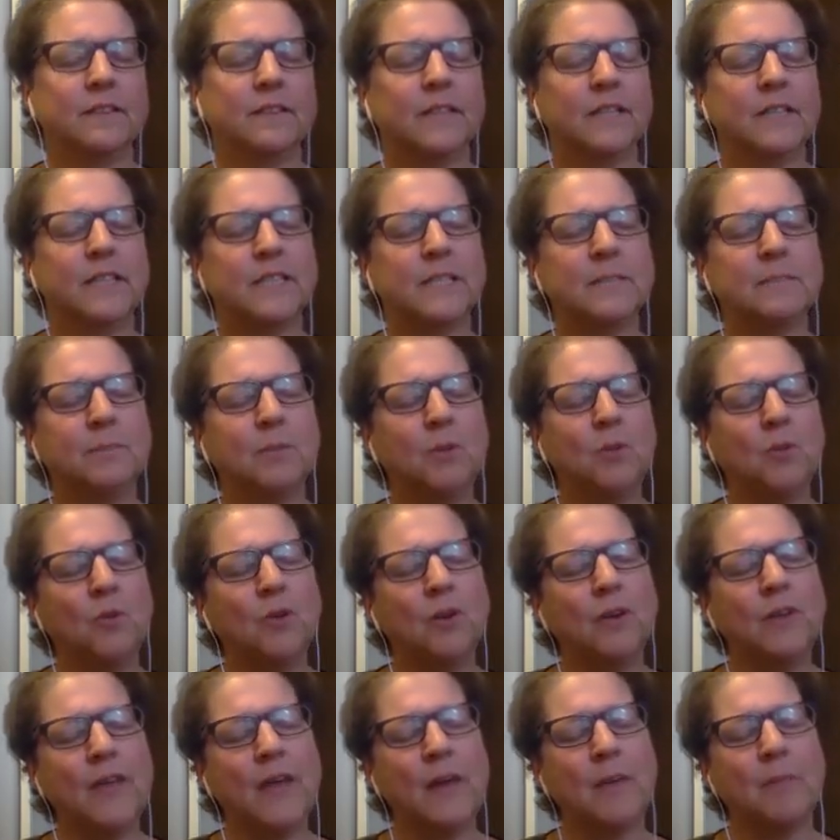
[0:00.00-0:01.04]

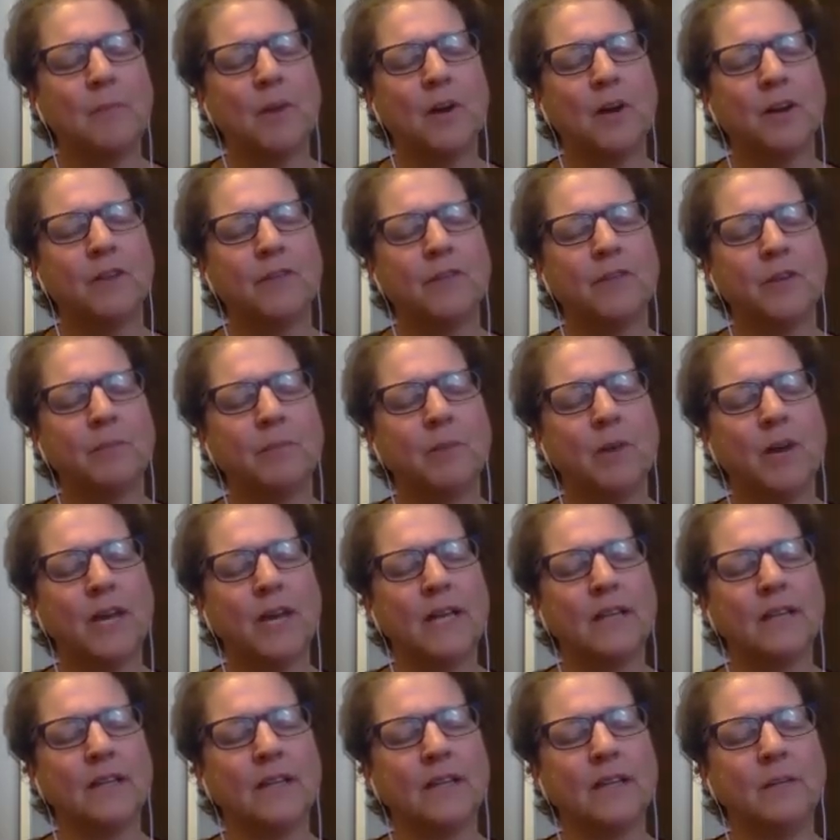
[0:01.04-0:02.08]
Explore that part of your
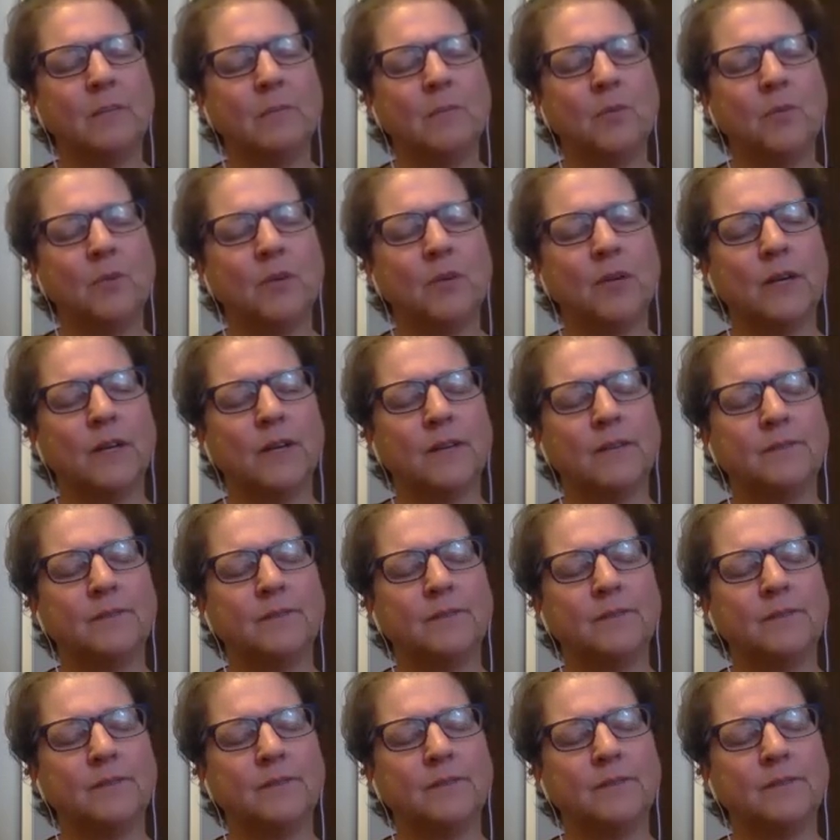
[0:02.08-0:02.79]
body a little more.